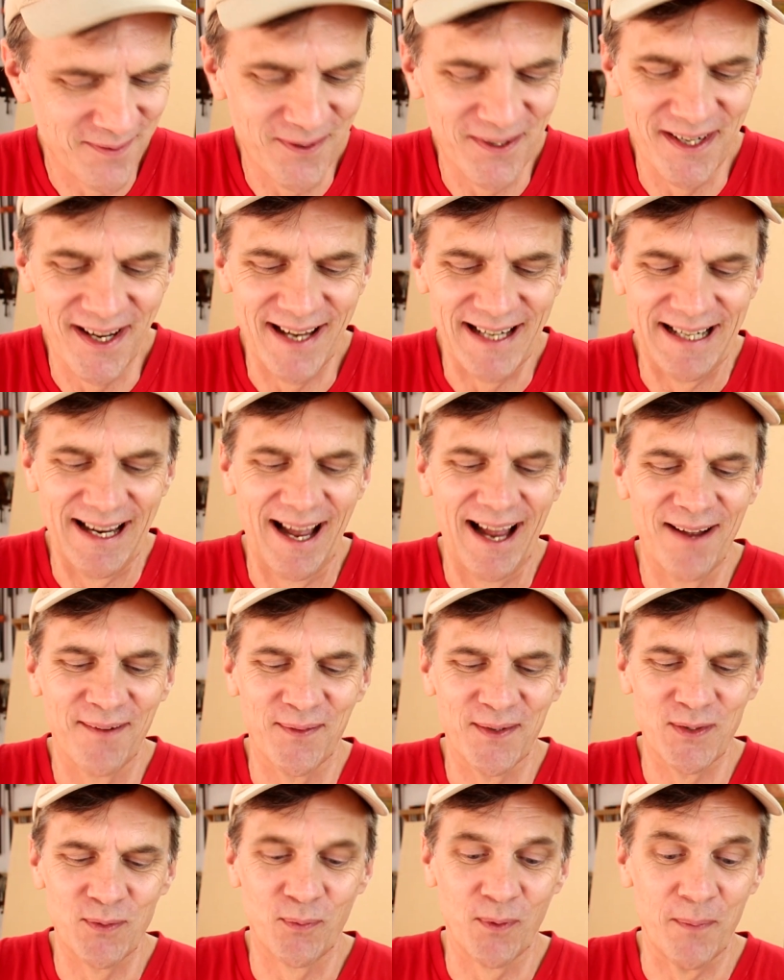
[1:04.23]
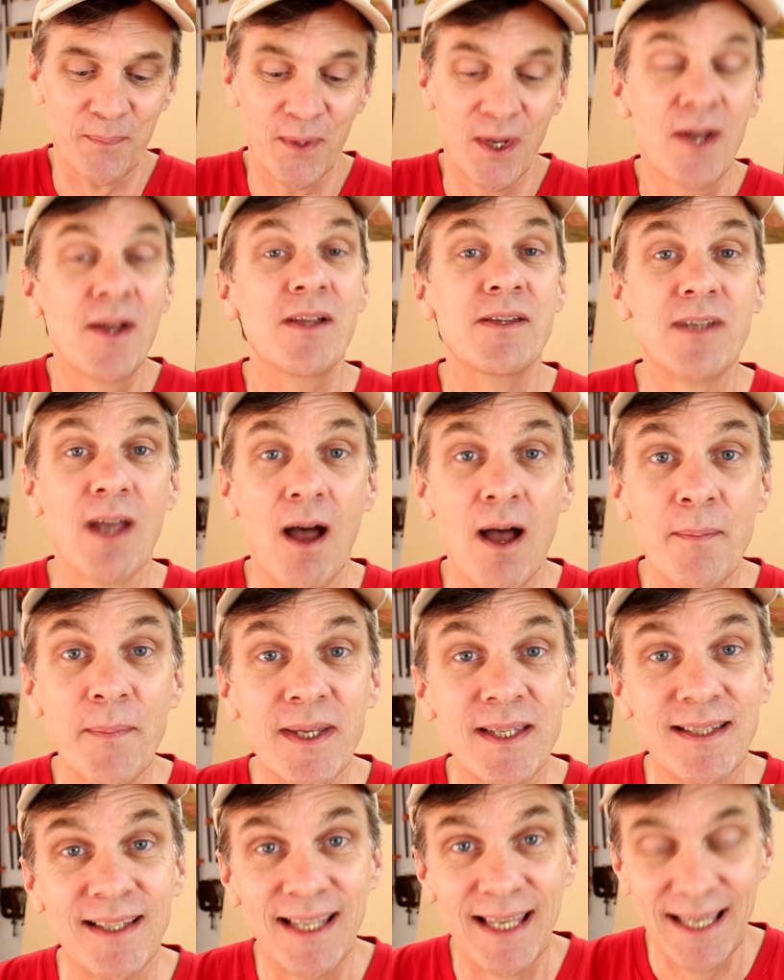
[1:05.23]
one I got was from
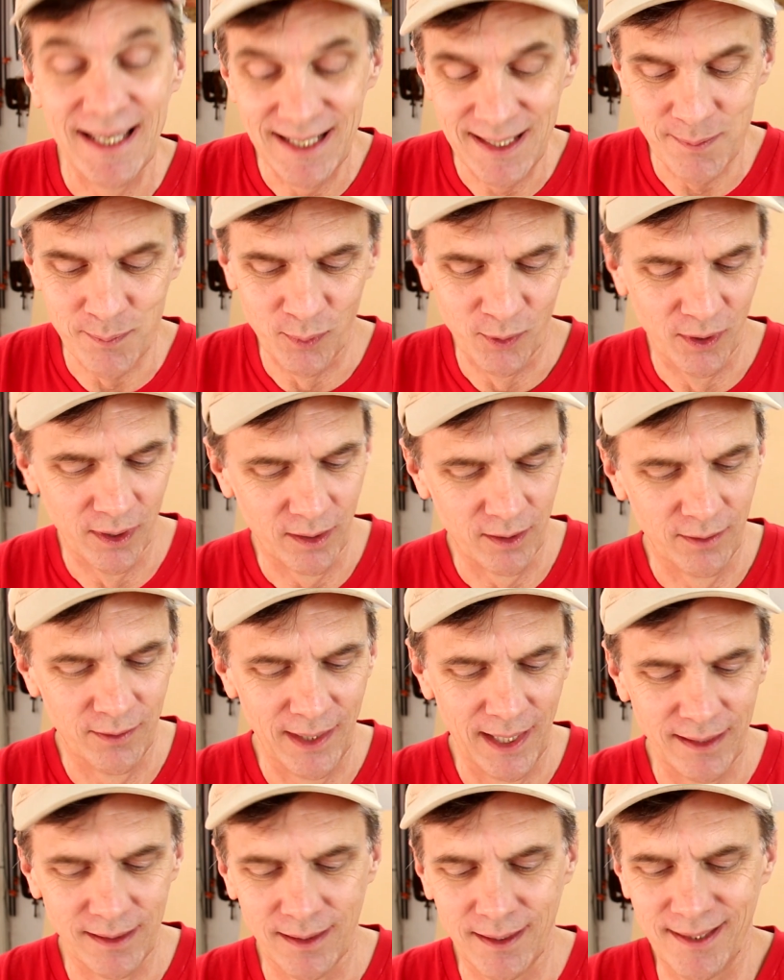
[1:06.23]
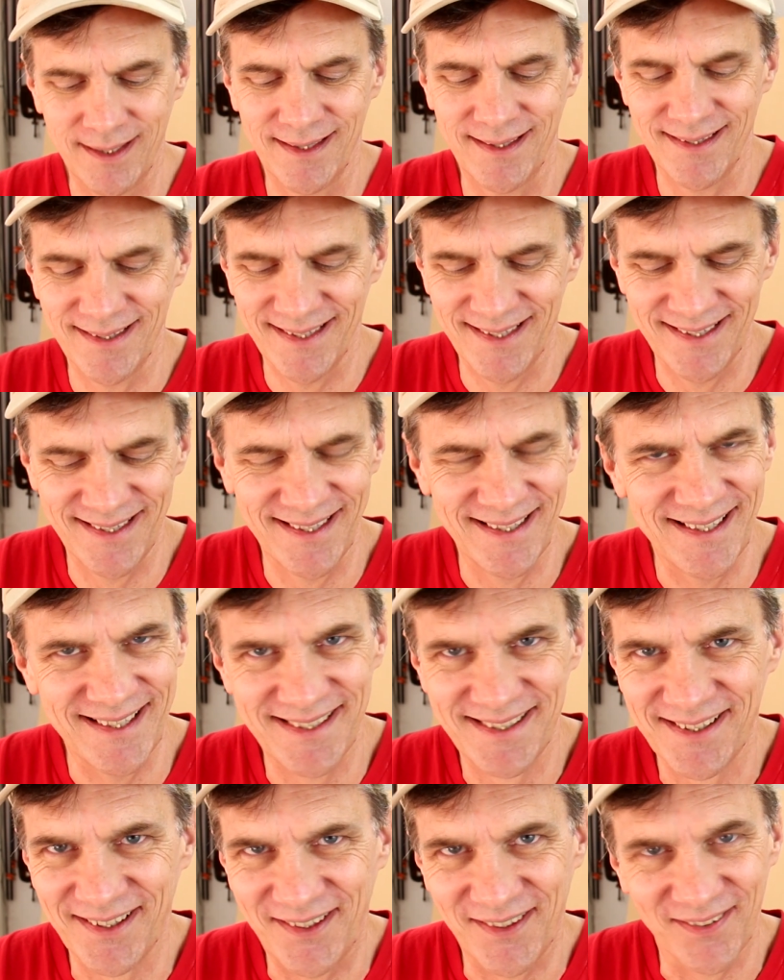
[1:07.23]
Thomas Kinnybrook, who had
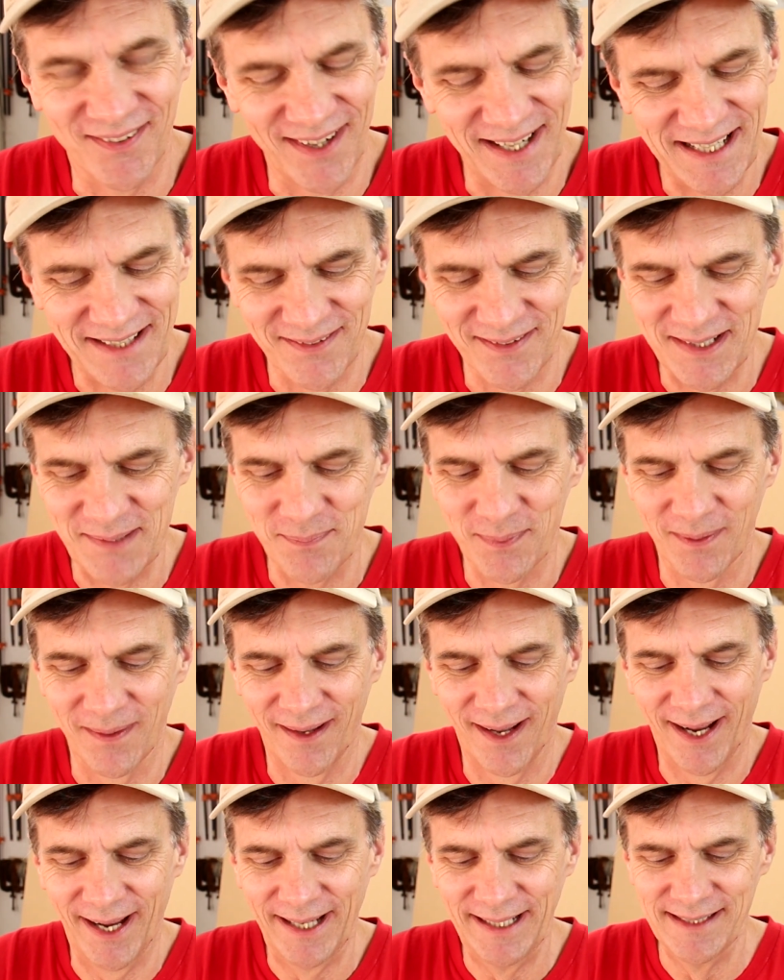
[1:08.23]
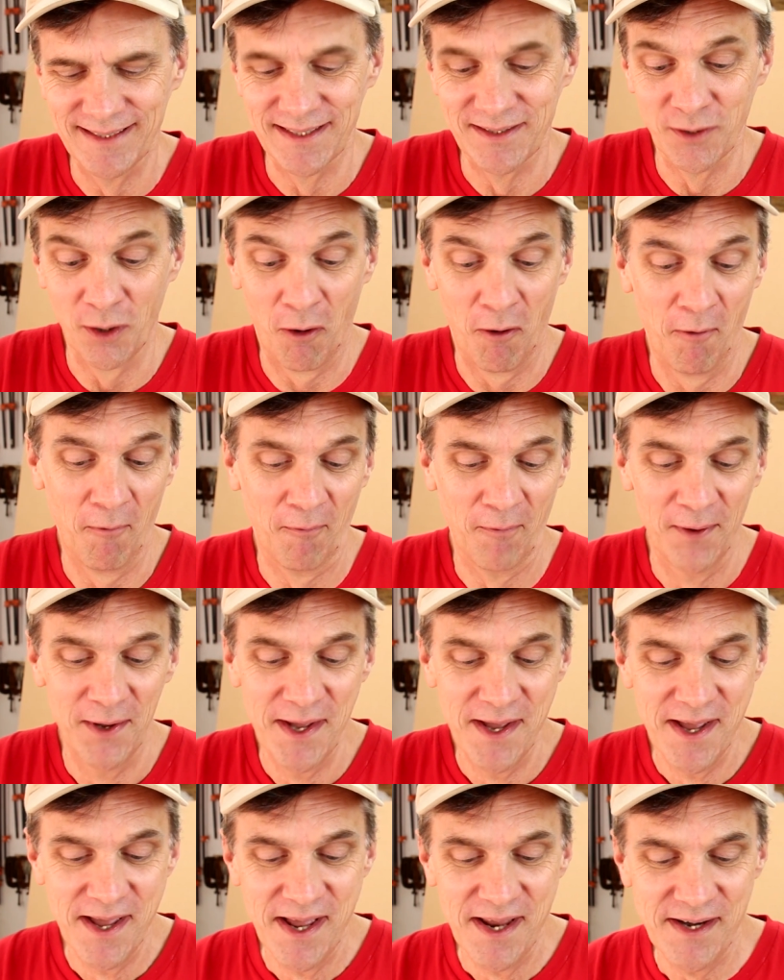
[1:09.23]
this great reply. He says, oh,
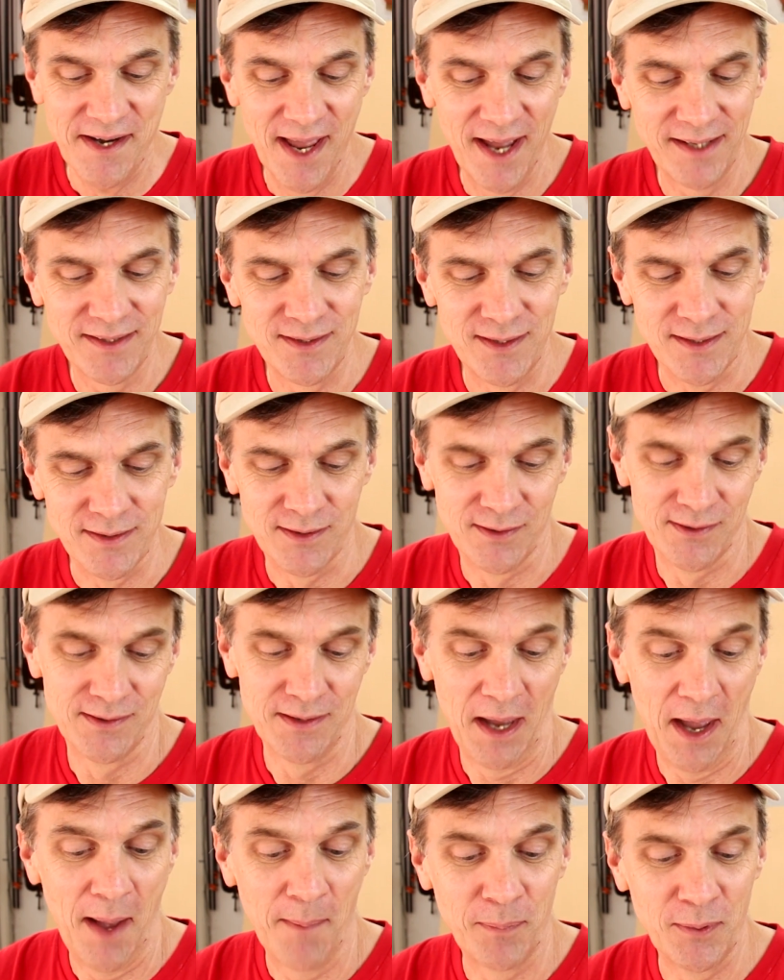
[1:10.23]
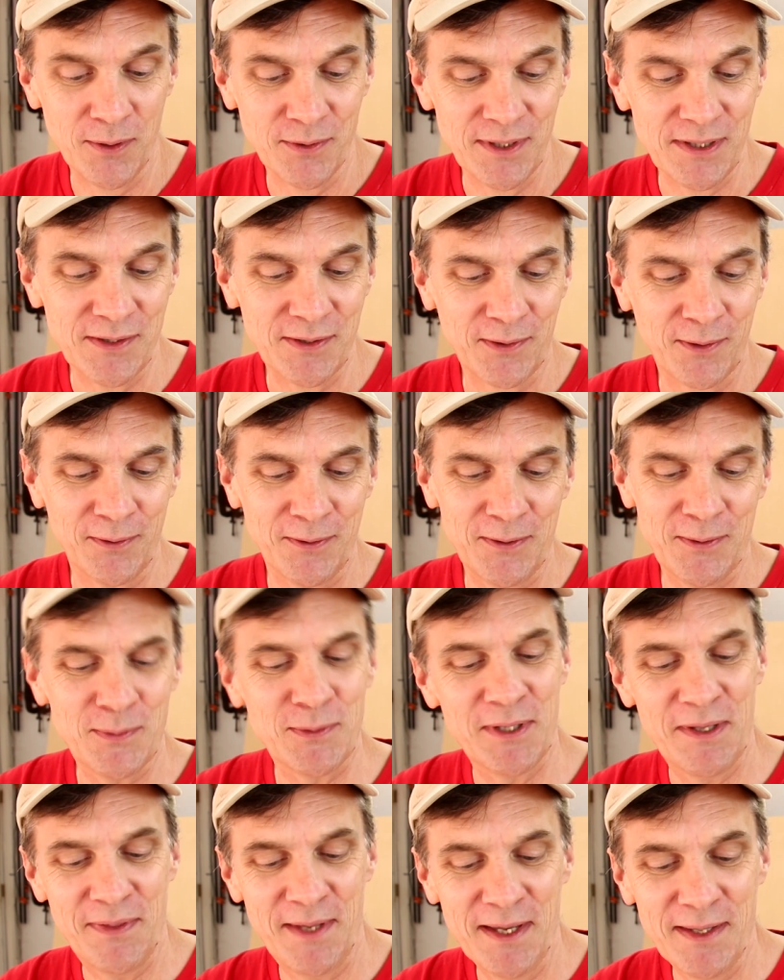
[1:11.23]
next it's stop using
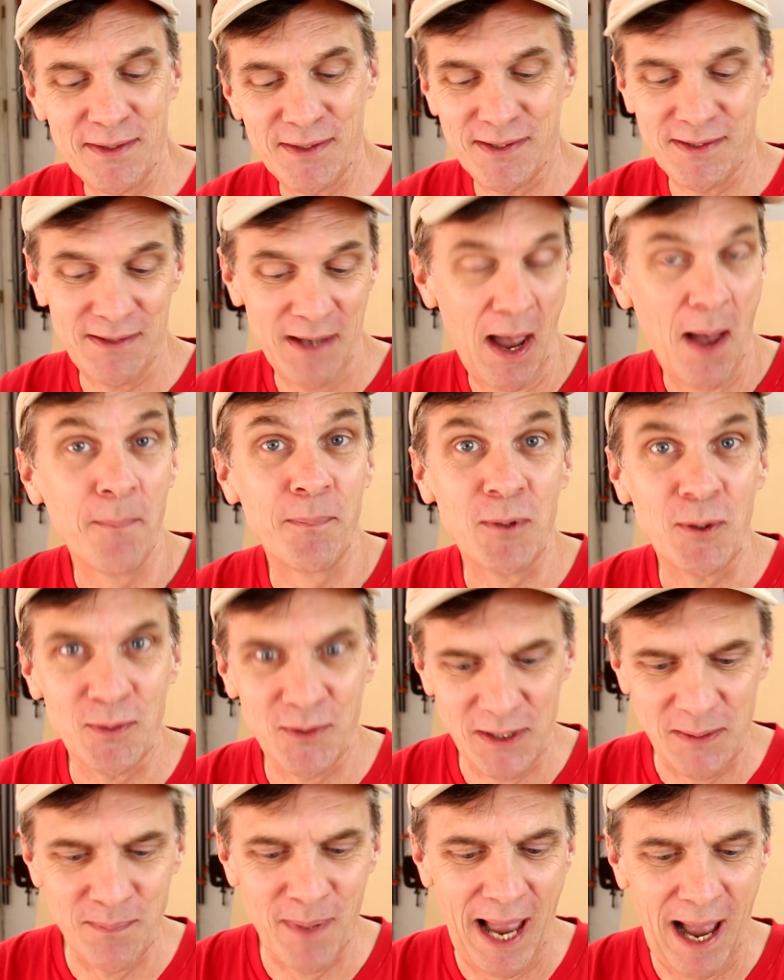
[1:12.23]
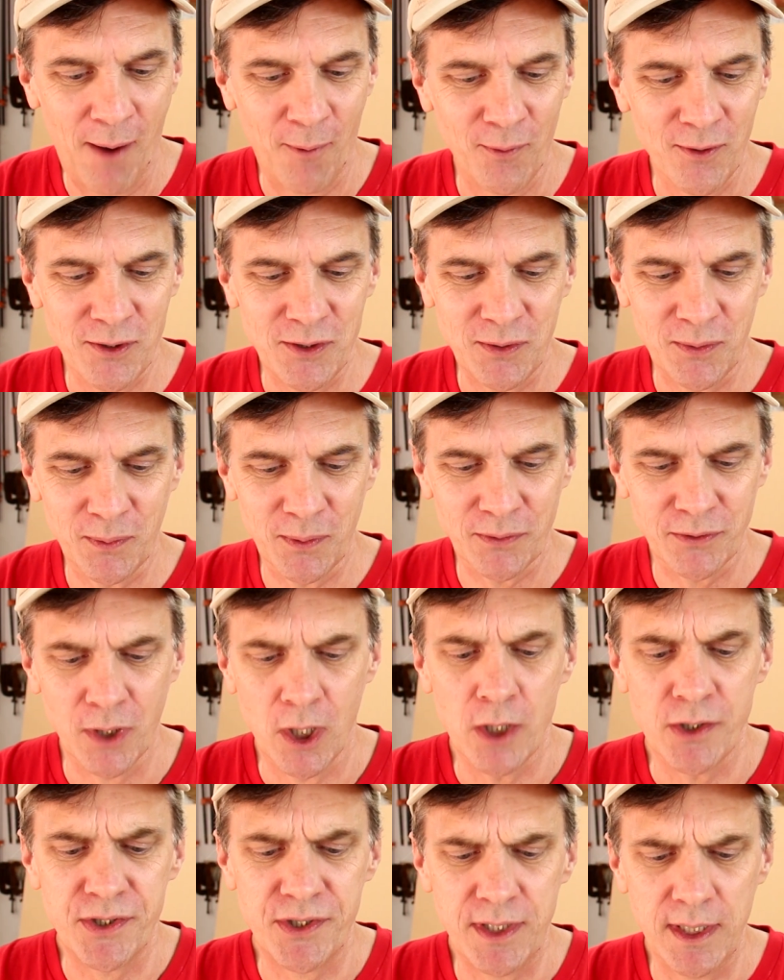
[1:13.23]
screws and then stop using power tools.
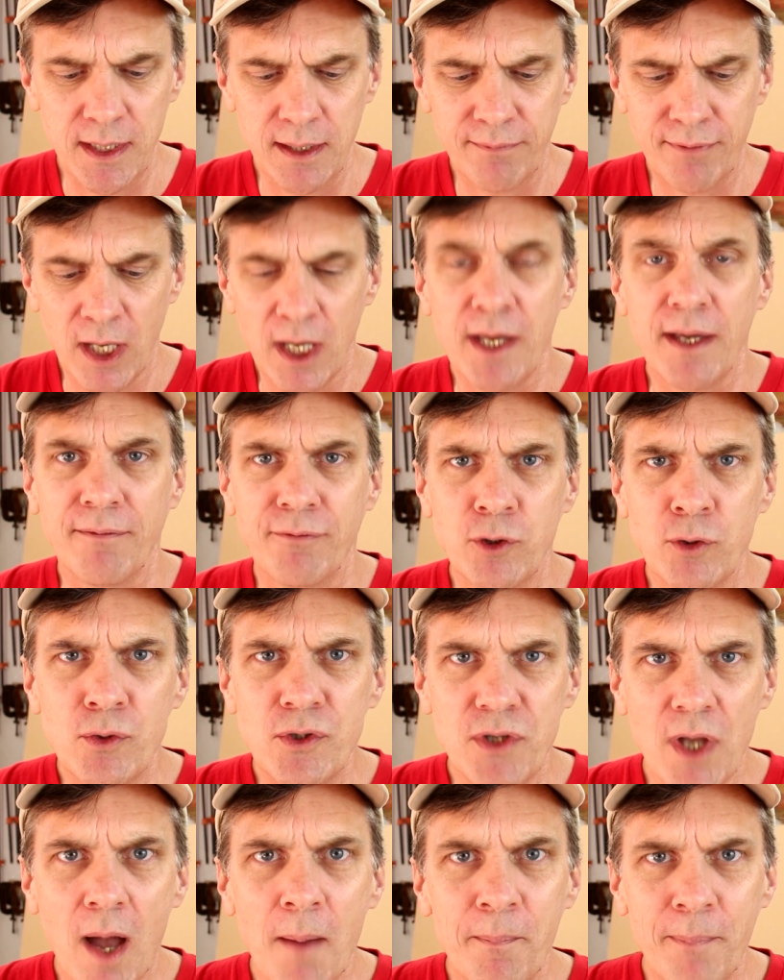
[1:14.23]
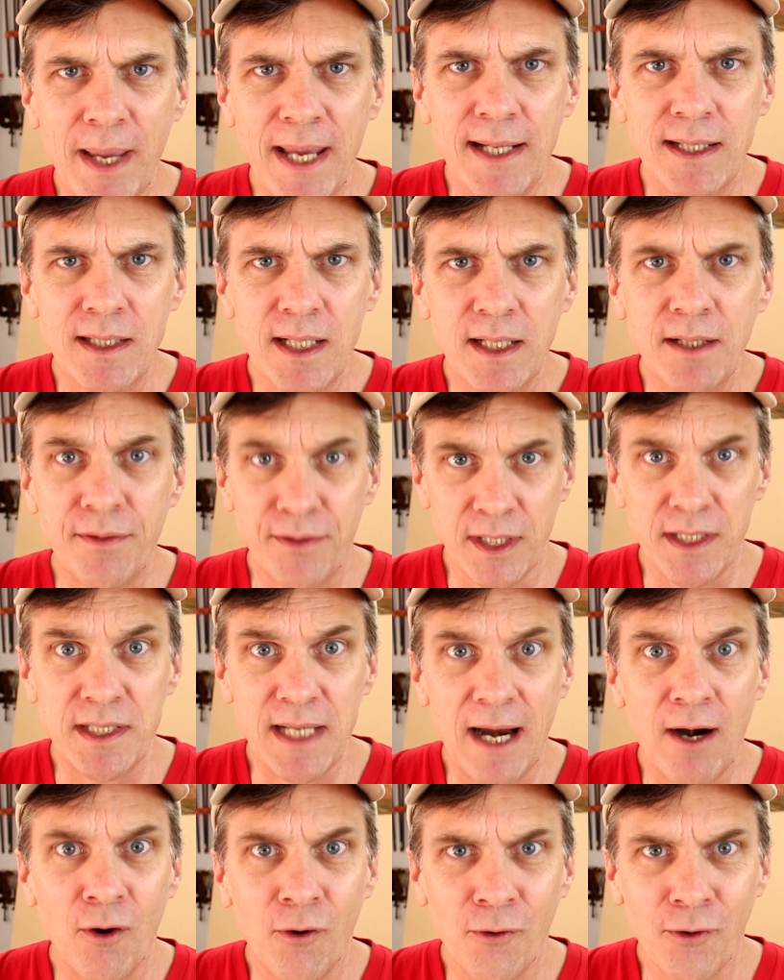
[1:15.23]
Steve, if you stop painting, the
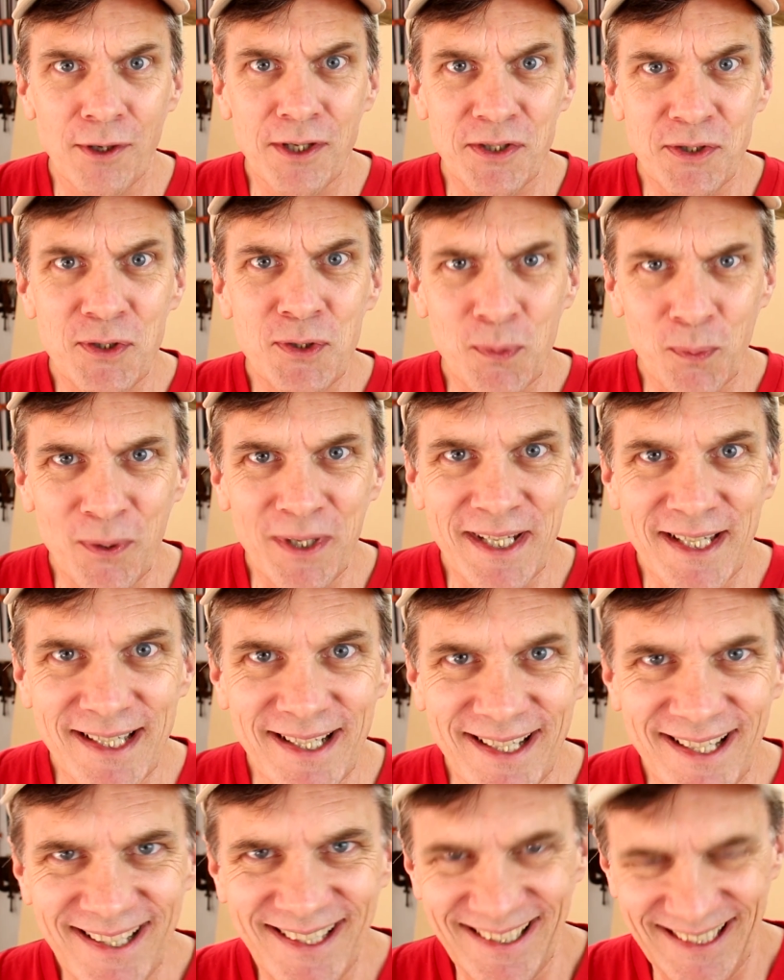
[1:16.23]
terrorists win.